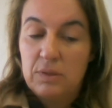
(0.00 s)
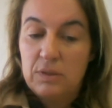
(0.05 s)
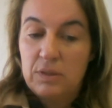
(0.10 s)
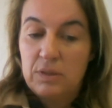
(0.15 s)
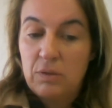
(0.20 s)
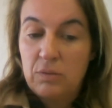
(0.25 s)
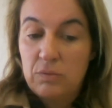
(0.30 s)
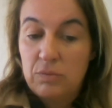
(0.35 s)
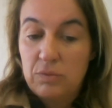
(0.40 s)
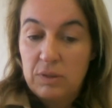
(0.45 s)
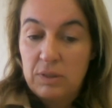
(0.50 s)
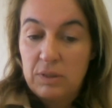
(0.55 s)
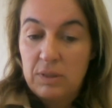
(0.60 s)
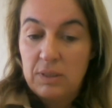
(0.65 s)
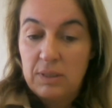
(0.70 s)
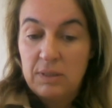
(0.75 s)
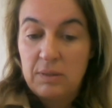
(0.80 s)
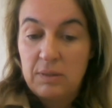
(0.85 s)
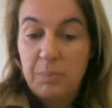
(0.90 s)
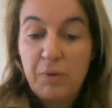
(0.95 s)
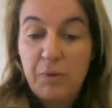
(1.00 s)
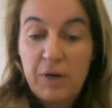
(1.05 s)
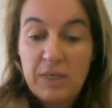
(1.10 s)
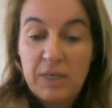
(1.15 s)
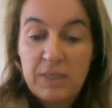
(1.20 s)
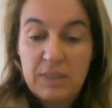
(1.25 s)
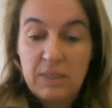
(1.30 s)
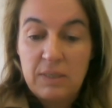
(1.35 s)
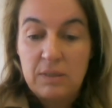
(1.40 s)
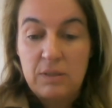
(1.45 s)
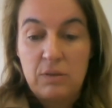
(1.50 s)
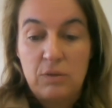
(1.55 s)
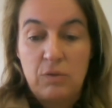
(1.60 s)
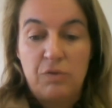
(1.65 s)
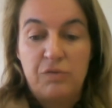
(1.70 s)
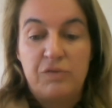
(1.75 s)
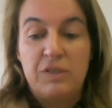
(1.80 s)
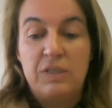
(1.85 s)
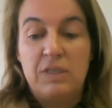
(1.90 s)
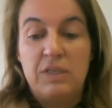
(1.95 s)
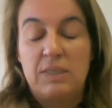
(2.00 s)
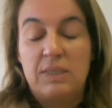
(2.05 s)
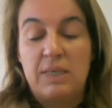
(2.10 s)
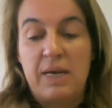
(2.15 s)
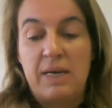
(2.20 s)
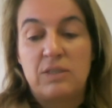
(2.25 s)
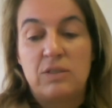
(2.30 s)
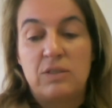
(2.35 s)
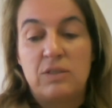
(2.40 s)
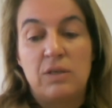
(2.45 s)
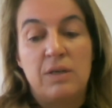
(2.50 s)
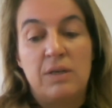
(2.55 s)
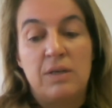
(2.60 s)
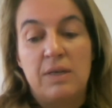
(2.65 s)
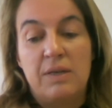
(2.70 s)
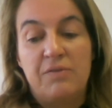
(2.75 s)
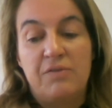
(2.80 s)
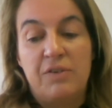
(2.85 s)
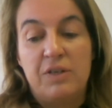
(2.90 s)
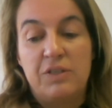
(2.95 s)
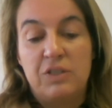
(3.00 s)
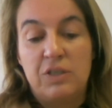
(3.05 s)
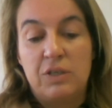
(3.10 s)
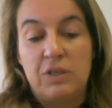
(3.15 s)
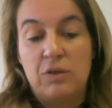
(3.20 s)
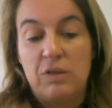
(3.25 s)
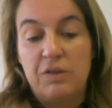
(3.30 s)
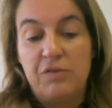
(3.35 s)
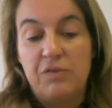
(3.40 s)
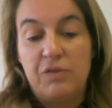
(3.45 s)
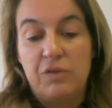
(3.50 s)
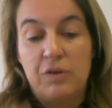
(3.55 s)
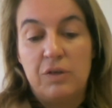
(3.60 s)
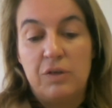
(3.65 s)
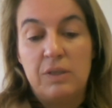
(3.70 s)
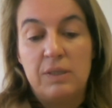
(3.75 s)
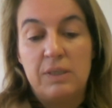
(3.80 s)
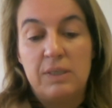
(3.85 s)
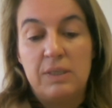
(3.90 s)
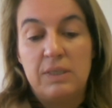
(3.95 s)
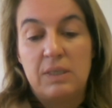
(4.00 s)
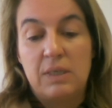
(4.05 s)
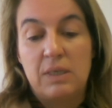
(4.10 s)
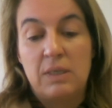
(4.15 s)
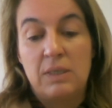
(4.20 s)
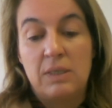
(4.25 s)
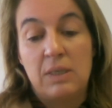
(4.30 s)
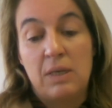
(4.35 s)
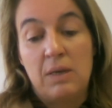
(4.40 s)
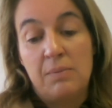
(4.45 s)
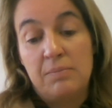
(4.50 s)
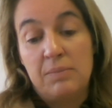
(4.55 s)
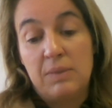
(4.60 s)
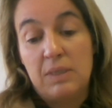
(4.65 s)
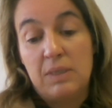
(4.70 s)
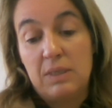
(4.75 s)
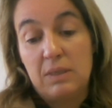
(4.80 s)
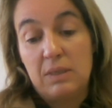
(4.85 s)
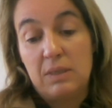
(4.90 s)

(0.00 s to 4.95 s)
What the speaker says: so the presence of this extra virgin olive oil is condemned